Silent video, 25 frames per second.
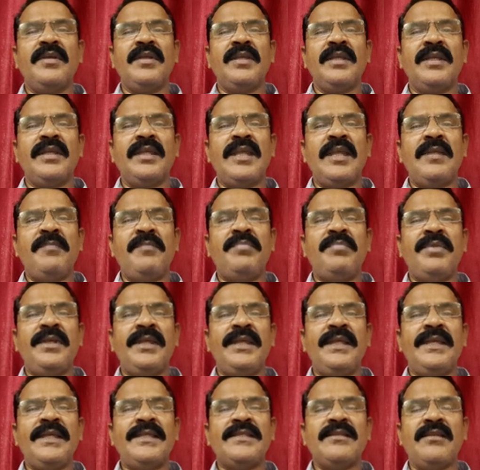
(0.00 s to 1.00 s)

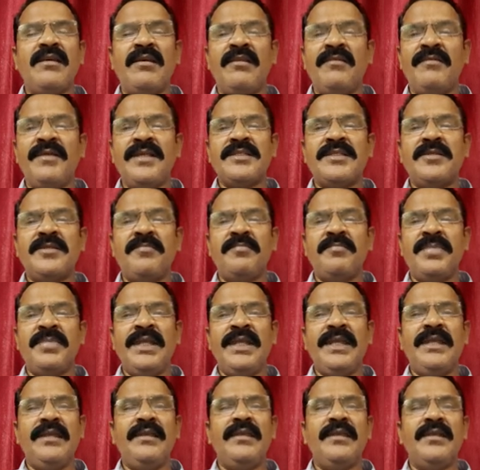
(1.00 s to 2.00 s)
Kp is always
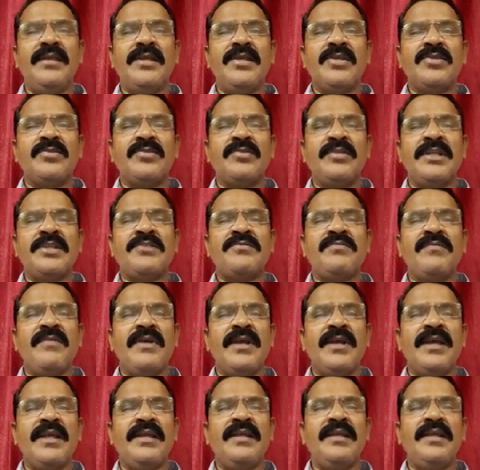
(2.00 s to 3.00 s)
p. So that's
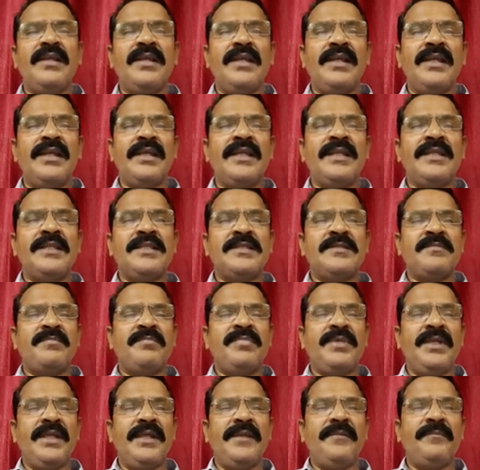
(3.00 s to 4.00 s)
why it is
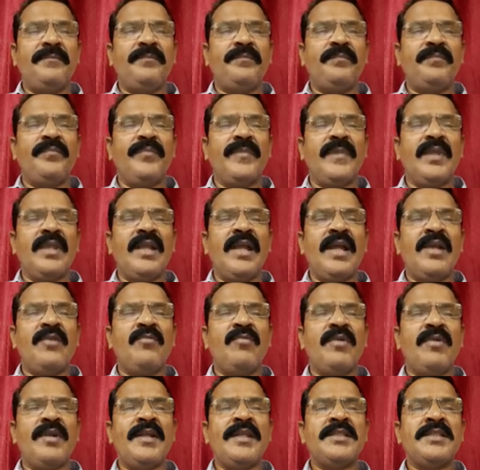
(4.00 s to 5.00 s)
p. And
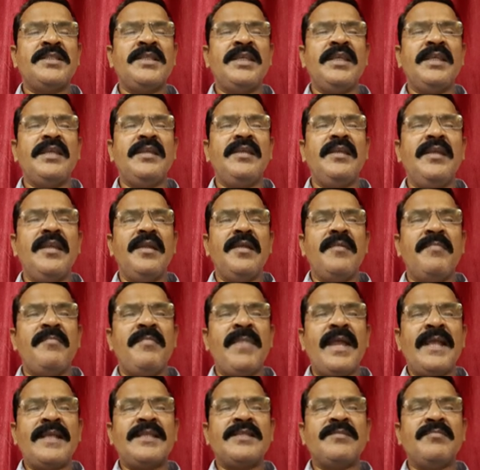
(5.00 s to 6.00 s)
what is the
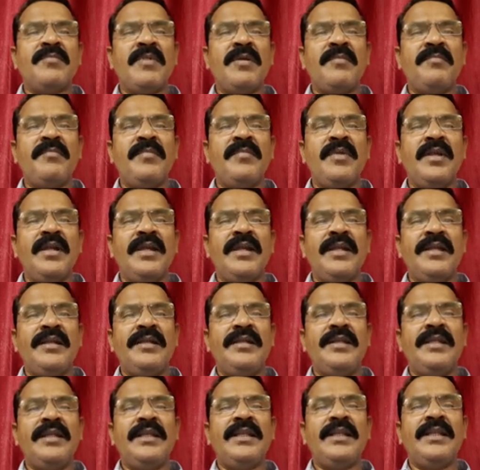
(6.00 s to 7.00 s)
maximum
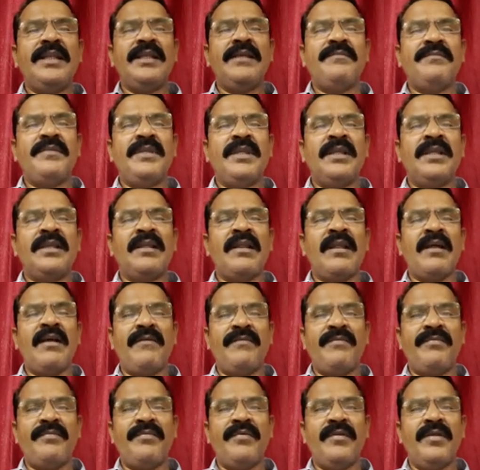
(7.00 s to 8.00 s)
degree of the graph?